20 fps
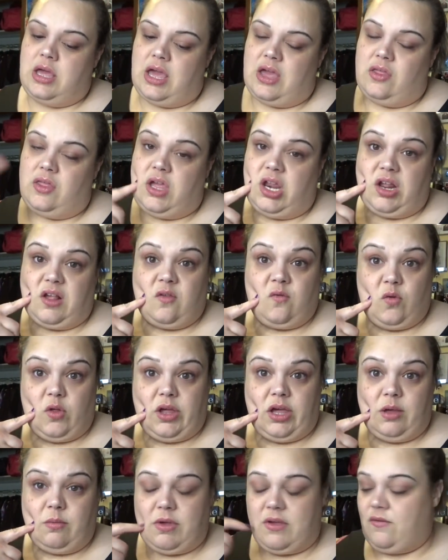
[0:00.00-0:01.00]
and then
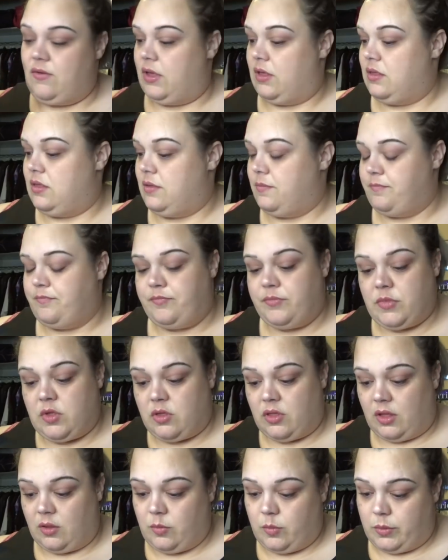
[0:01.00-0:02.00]
exfoliate my face.
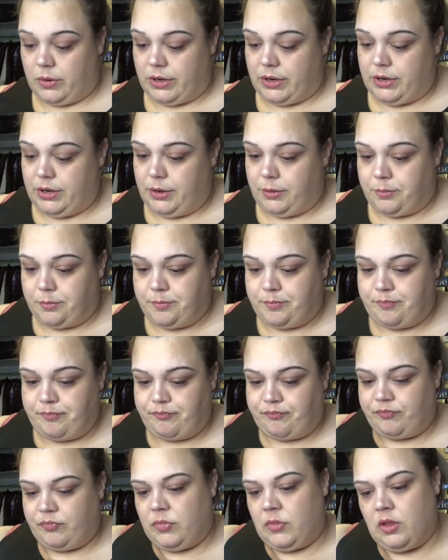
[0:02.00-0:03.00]
So that's what we're going to
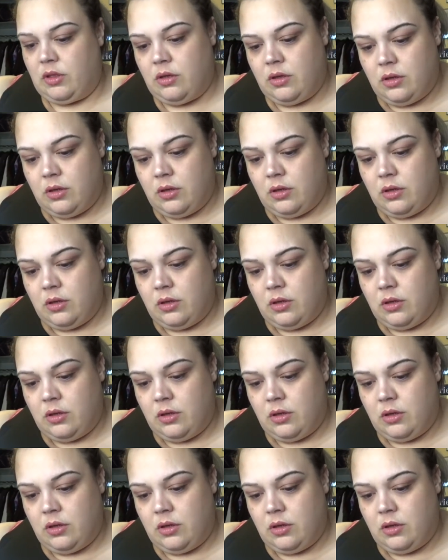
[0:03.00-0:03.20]
do.